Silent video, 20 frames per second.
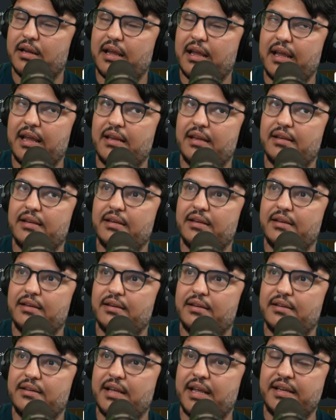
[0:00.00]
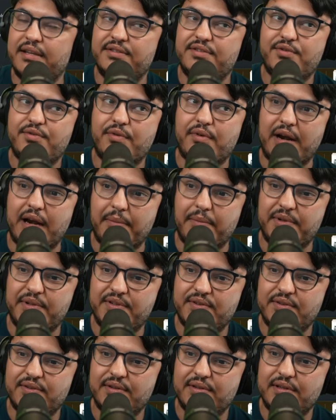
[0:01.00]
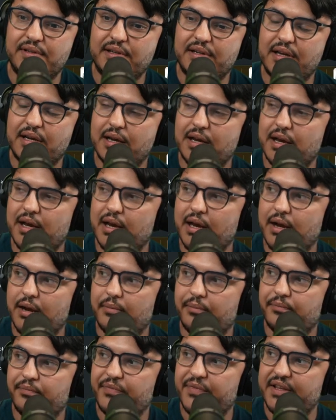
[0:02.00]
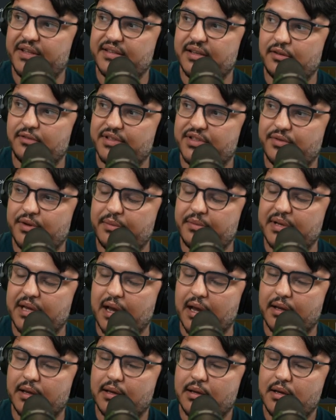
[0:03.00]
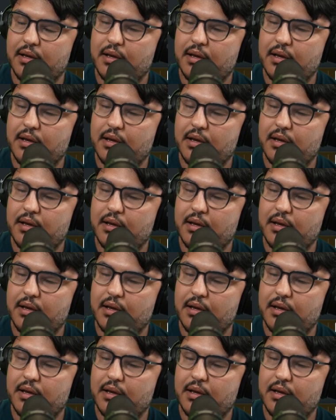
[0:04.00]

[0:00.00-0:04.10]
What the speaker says: in script, inside of a script tag,